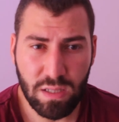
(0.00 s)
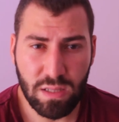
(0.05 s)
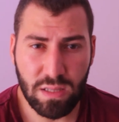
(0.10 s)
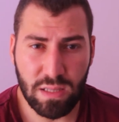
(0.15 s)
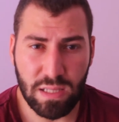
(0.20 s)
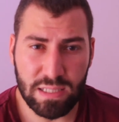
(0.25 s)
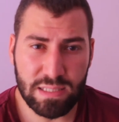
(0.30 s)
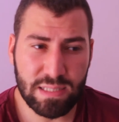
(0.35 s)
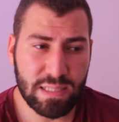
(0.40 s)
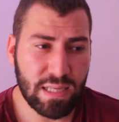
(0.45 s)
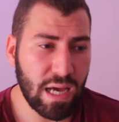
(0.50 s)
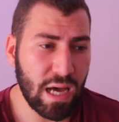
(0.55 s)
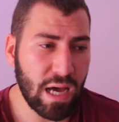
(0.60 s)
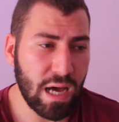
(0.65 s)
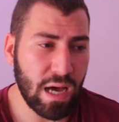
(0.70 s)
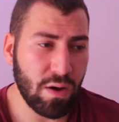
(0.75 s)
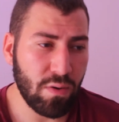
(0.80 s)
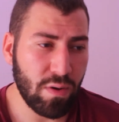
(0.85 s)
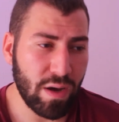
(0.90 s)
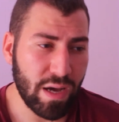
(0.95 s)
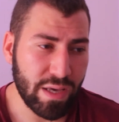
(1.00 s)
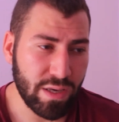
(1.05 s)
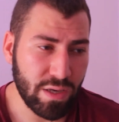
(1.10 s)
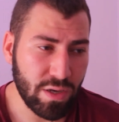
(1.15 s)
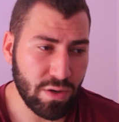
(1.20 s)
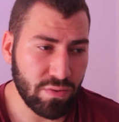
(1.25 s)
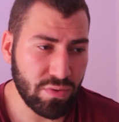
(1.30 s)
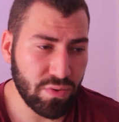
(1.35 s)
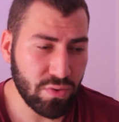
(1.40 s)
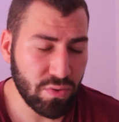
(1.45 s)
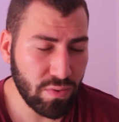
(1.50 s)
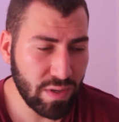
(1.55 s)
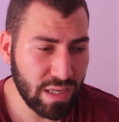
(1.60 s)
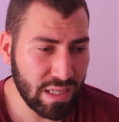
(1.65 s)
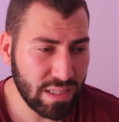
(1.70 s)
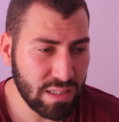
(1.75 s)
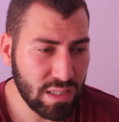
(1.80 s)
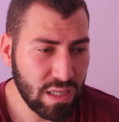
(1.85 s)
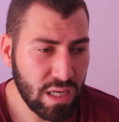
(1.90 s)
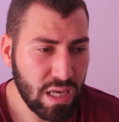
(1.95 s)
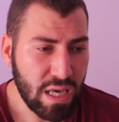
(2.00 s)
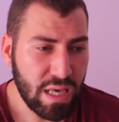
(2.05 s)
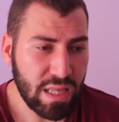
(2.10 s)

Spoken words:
That's how I go through it.